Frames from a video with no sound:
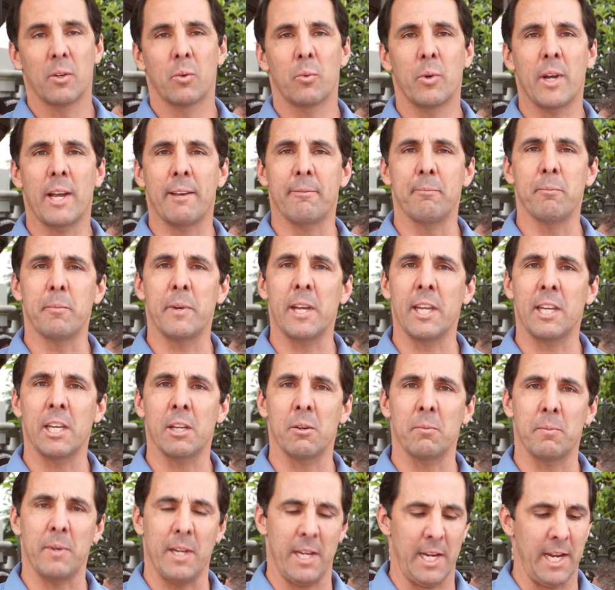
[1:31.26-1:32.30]
We have
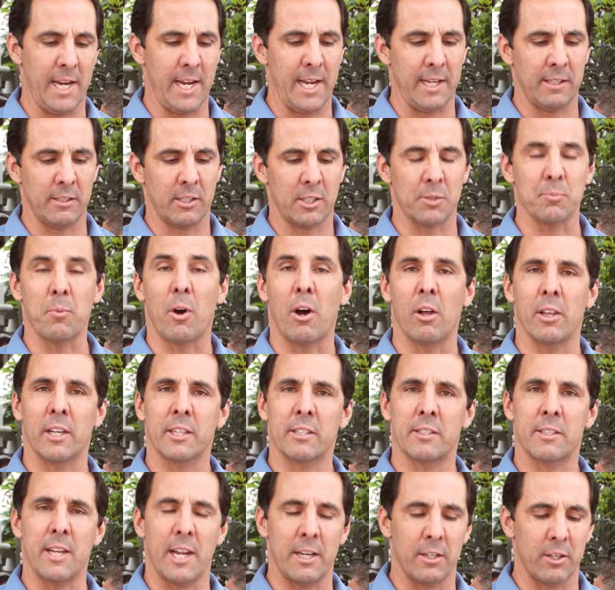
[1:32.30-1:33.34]
medium and small
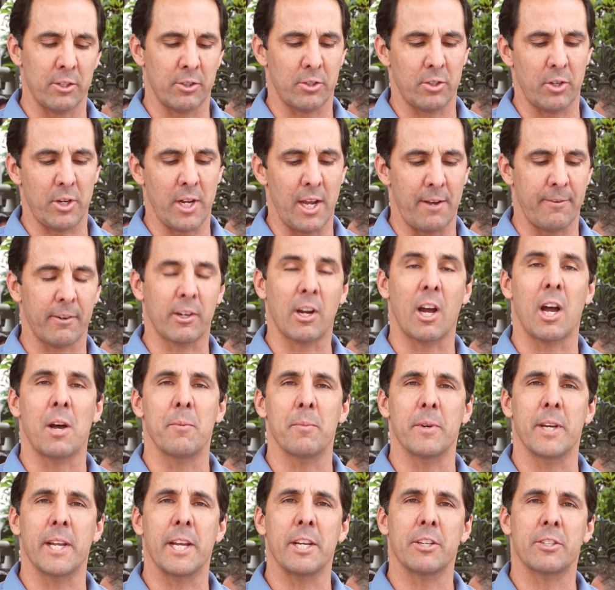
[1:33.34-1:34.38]
extenders, so you have a
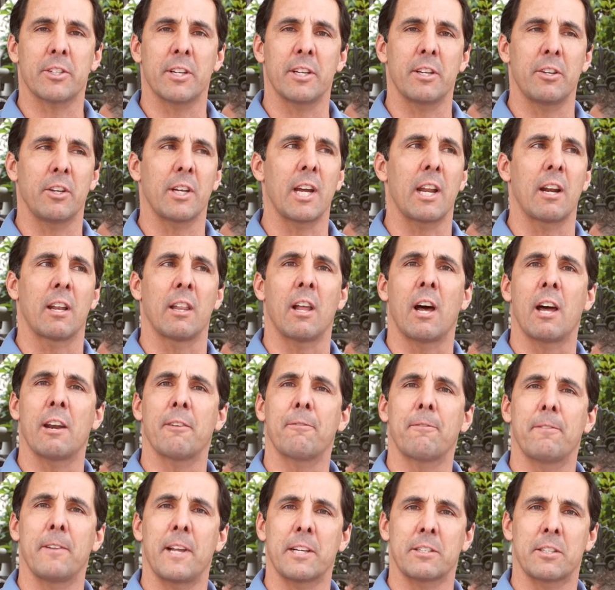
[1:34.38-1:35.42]
combination. You got a lot
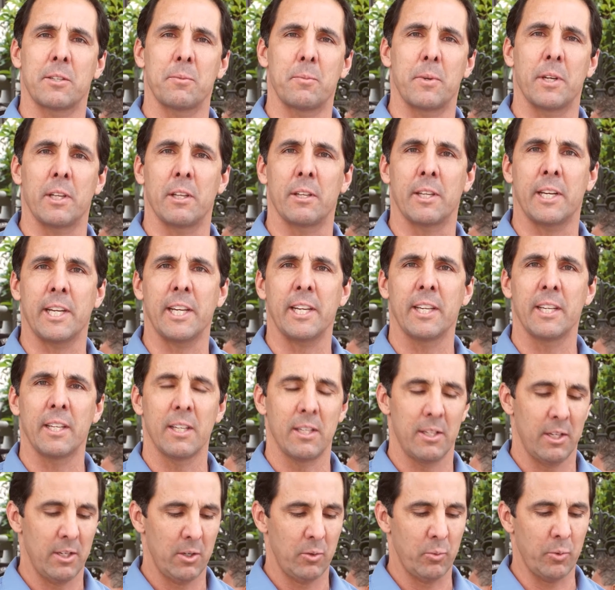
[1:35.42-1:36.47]
of flexibility
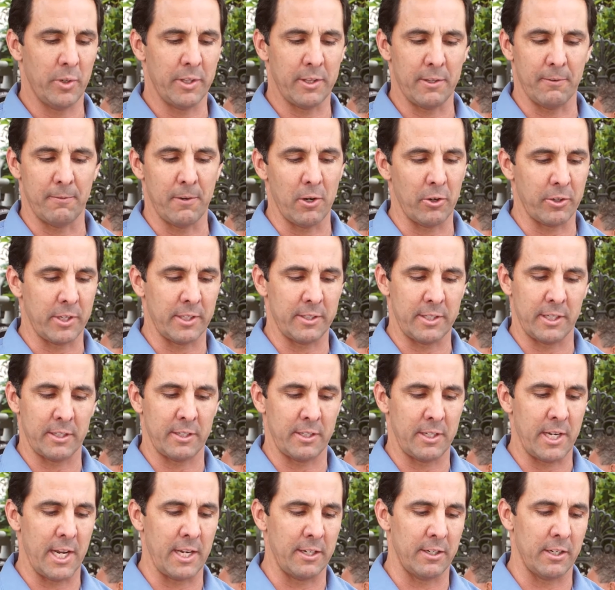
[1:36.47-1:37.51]
with the Vocas
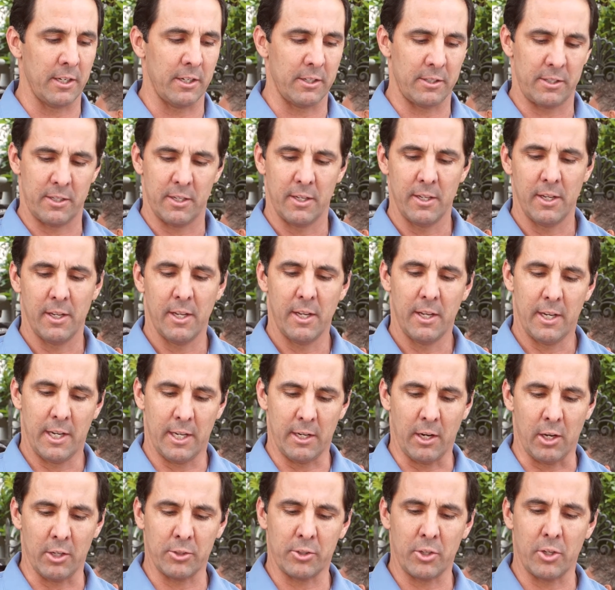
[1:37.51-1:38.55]
extenders.
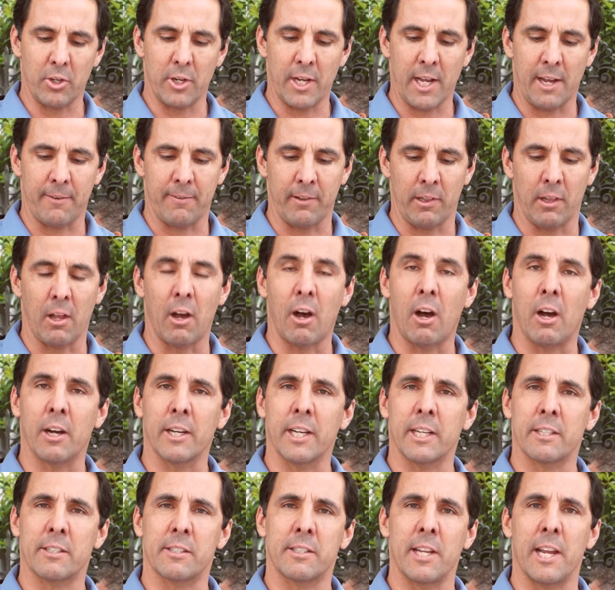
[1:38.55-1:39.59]
And also you have a
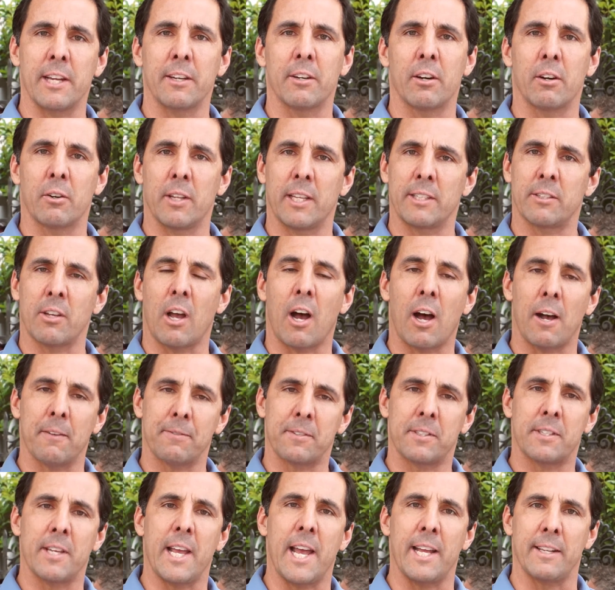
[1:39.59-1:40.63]
long extender that's
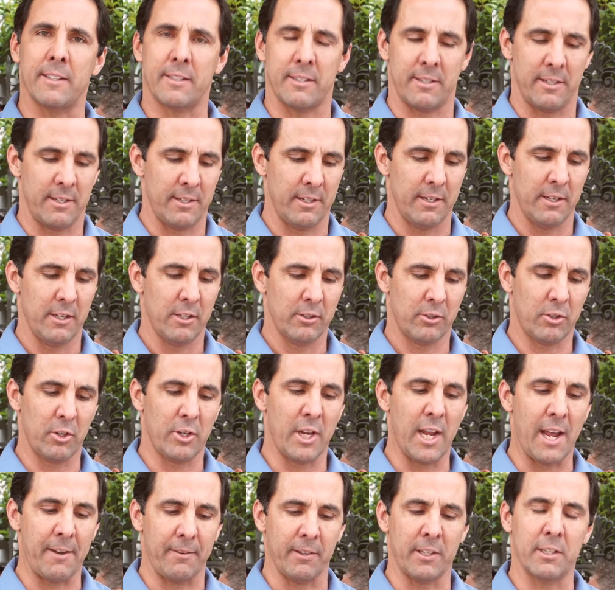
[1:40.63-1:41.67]
offset. So
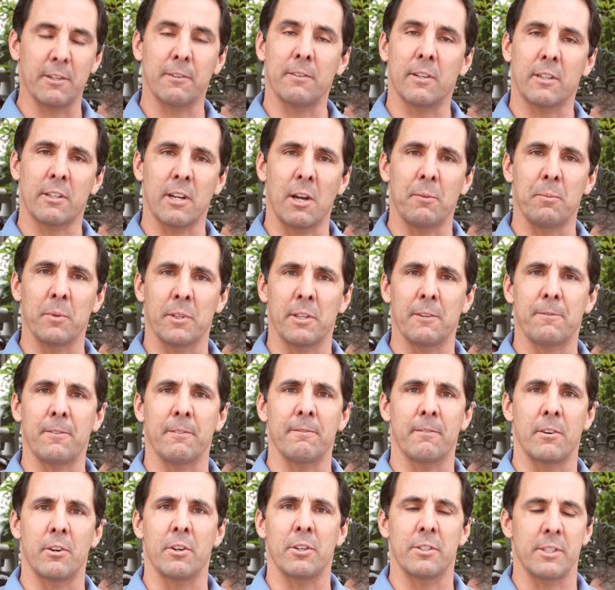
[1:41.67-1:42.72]
you have a, di a couple
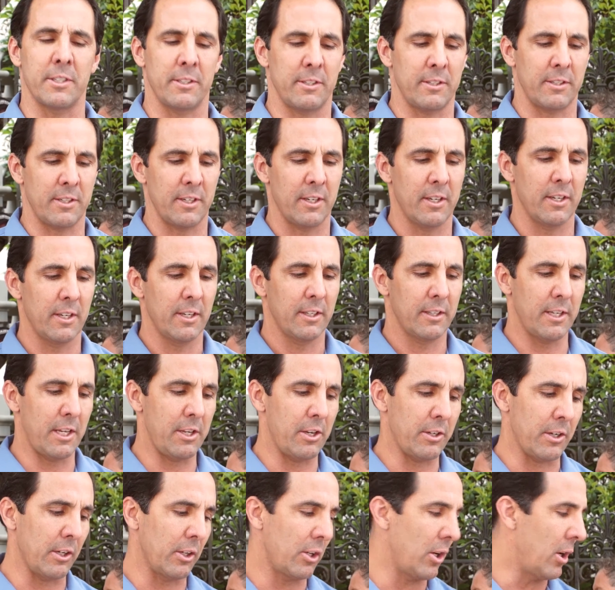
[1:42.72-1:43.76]
different versions that
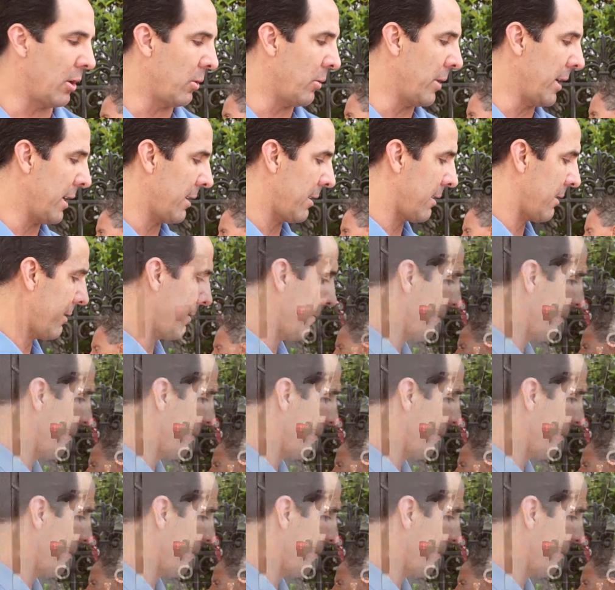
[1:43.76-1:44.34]
you can go with.